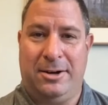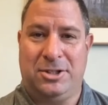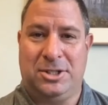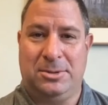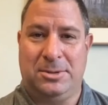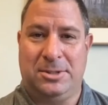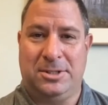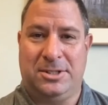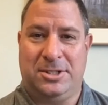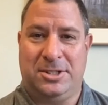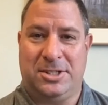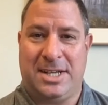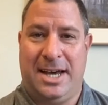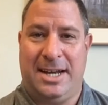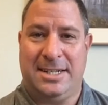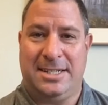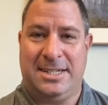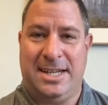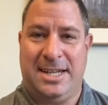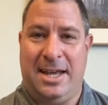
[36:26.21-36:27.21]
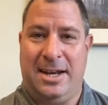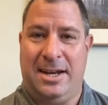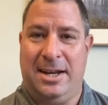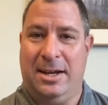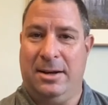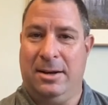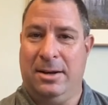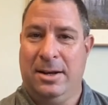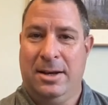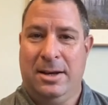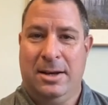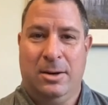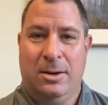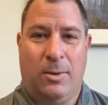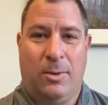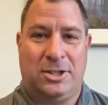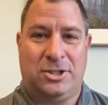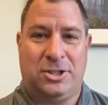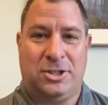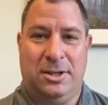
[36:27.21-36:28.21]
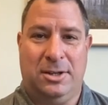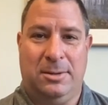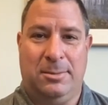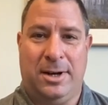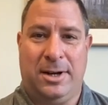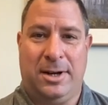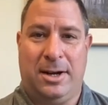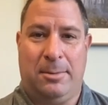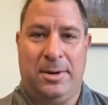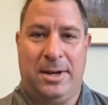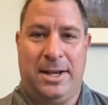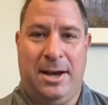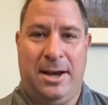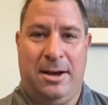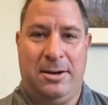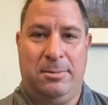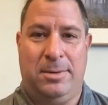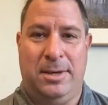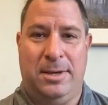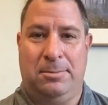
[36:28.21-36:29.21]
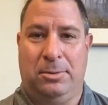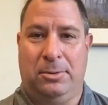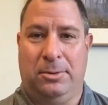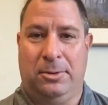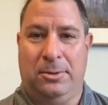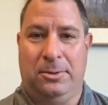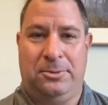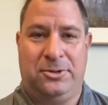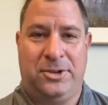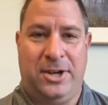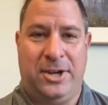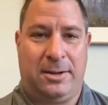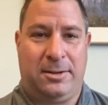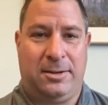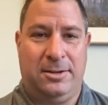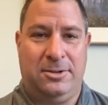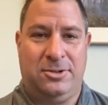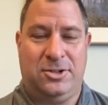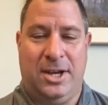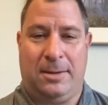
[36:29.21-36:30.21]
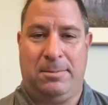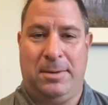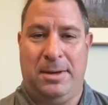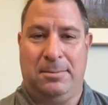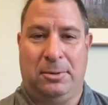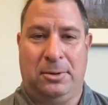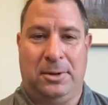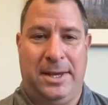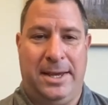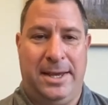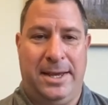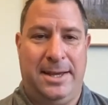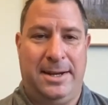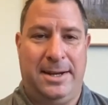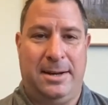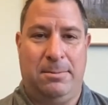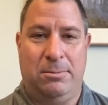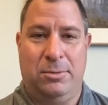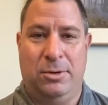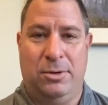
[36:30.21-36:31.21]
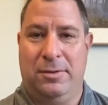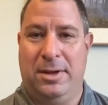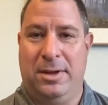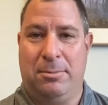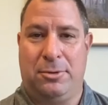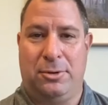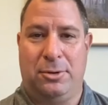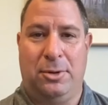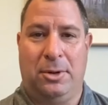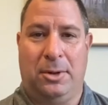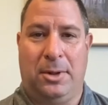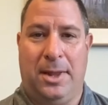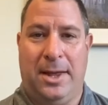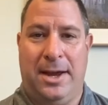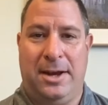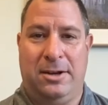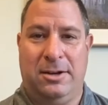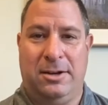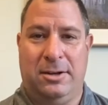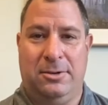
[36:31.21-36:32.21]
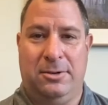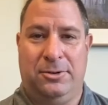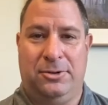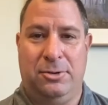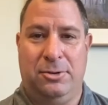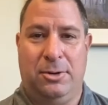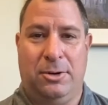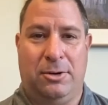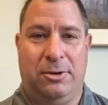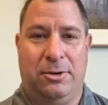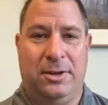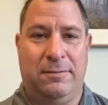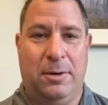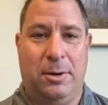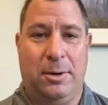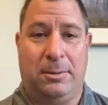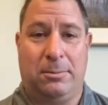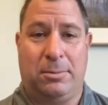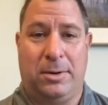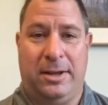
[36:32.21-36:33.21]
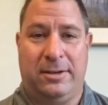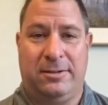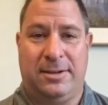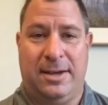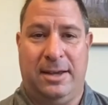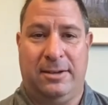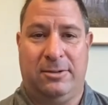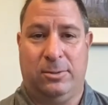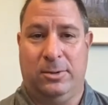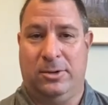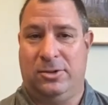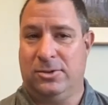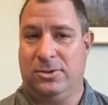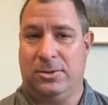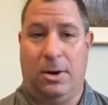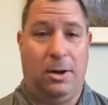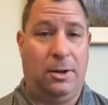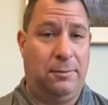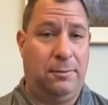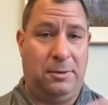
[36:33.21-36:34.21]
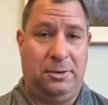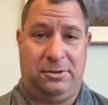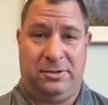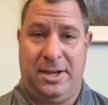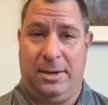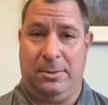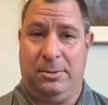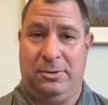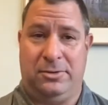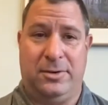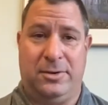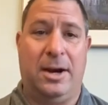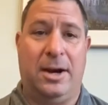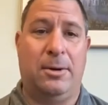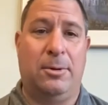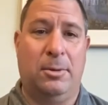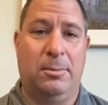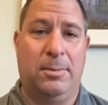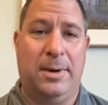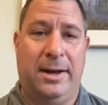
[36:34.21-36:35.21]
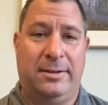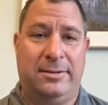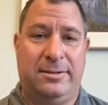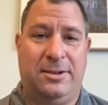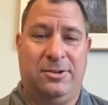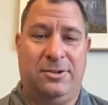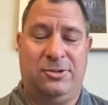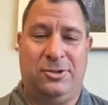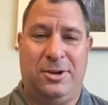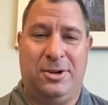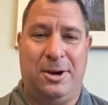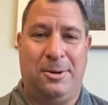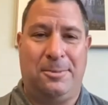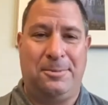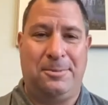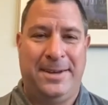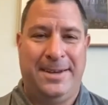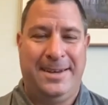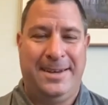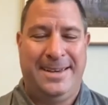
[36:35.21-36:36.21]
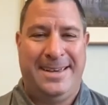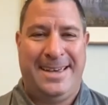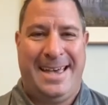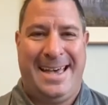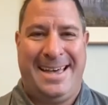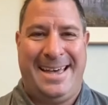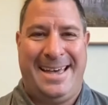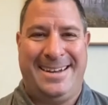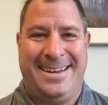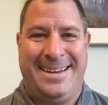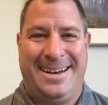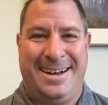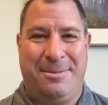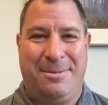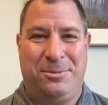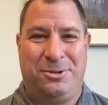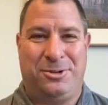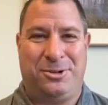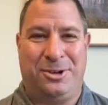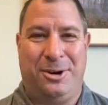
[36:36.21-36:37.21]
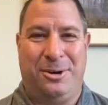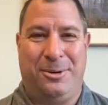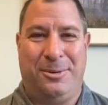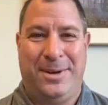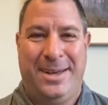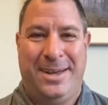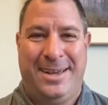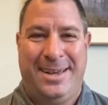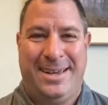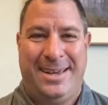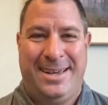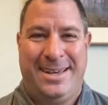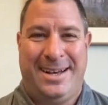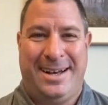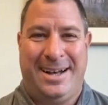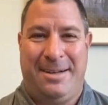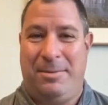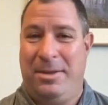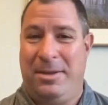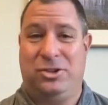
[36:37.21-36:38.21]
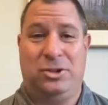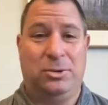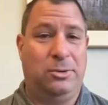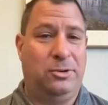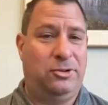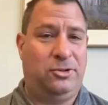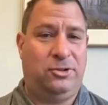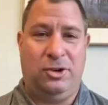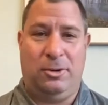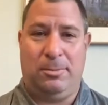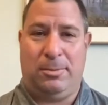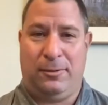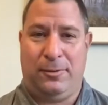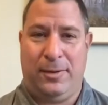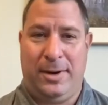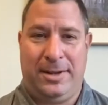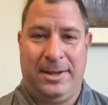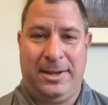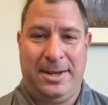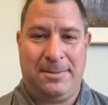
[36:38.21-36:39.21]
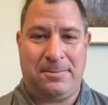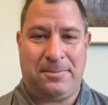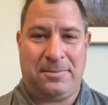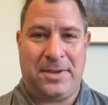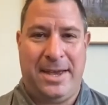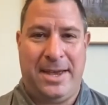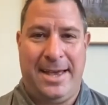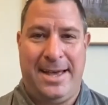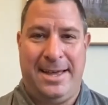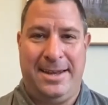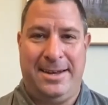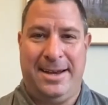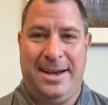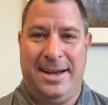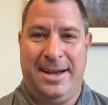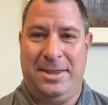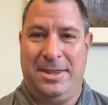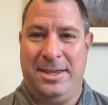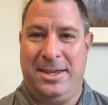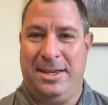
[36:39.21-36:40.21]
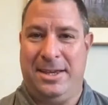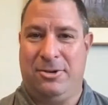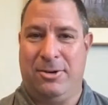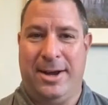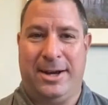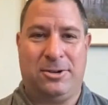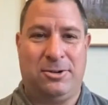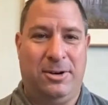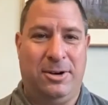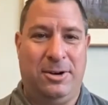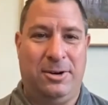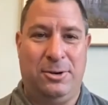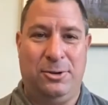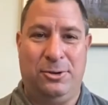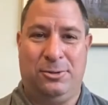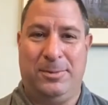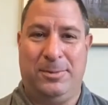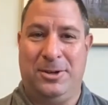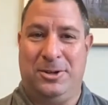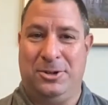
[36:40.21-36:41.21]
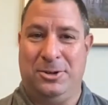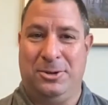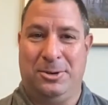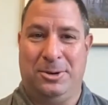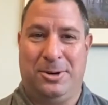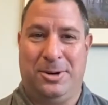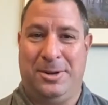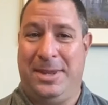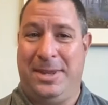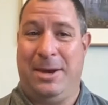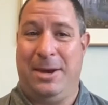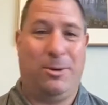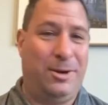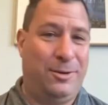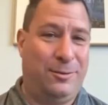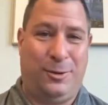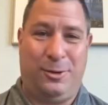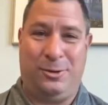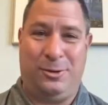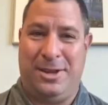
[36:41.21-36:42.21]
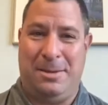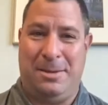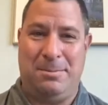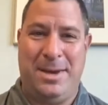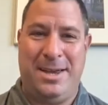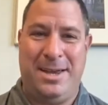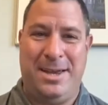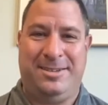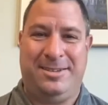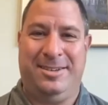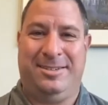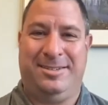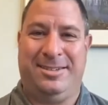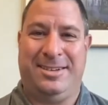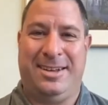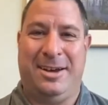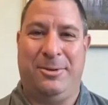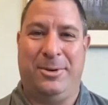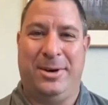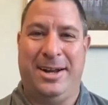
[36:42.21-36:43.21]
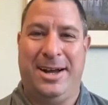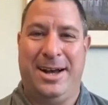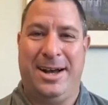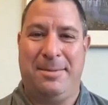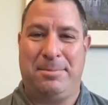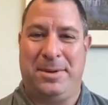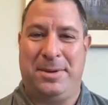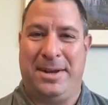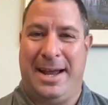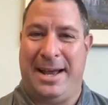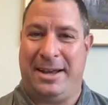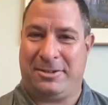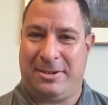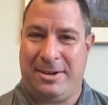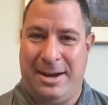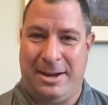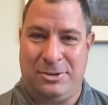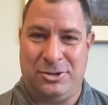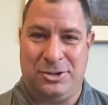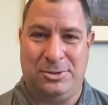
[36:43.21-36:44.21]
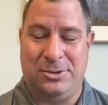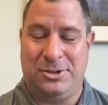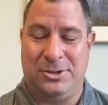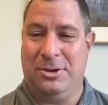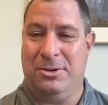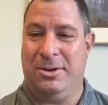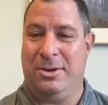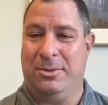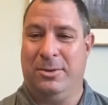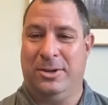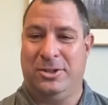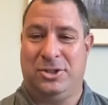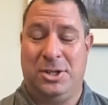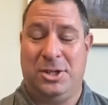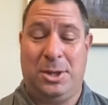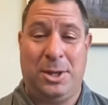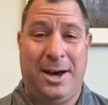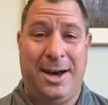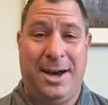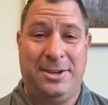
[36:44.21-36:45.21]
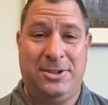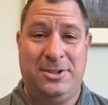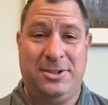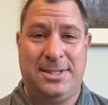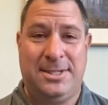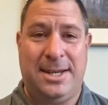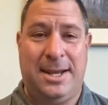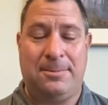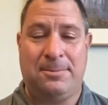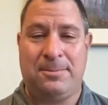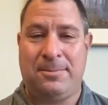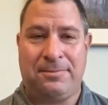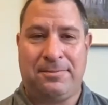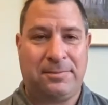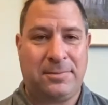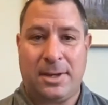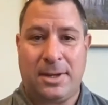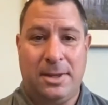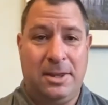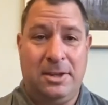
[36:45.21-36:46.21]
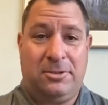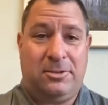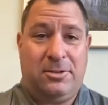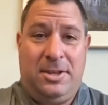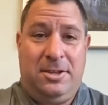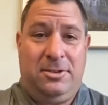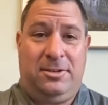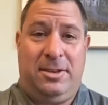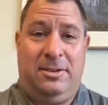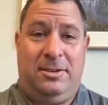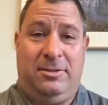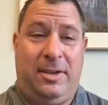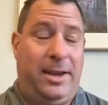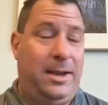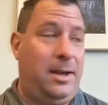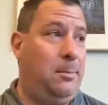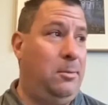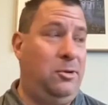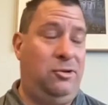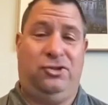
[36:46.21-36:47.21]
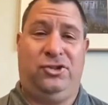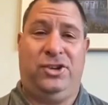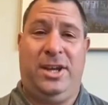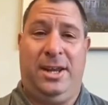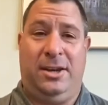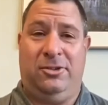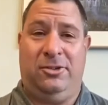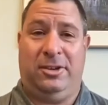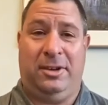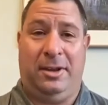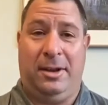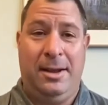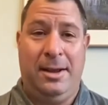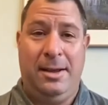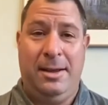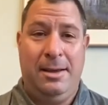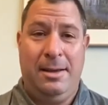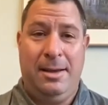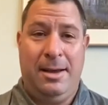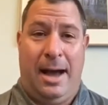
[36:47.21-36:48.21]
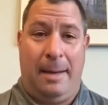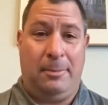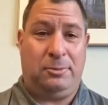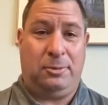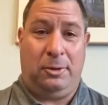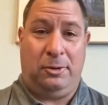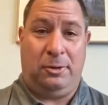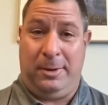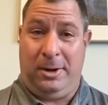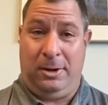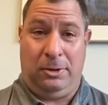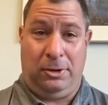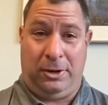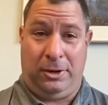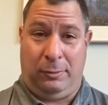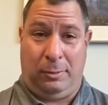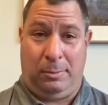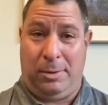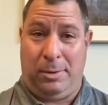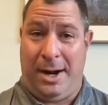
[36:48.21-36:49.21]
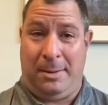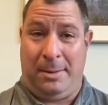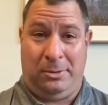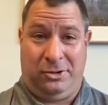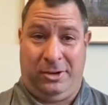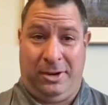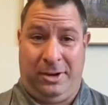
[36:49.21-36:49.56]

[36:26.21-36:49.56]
She was just kind of standing, watching the Montgomery County people check people in and move them through the line to do the early voting process, which all over the state was very robust, as you know. And and she was super friendly, and the director introduced me to her, and they were on a first name basis. And I went up and asked her how she was doing and what she thought. And she said, this is like a machine. She said, I'm supposed to be here looking for problems.